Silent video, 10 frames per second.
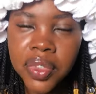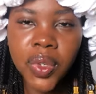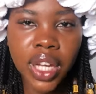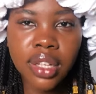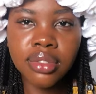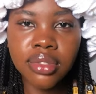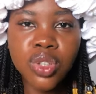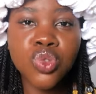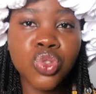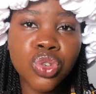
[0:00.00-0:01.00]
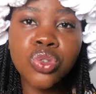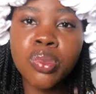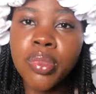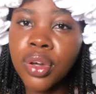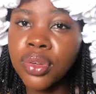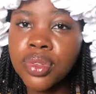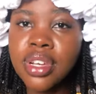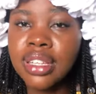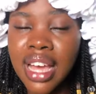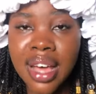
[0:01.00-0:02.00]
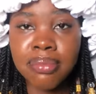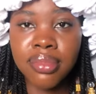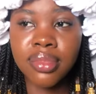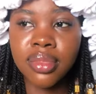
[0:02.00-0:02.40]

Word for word: you can it will do you more good than harm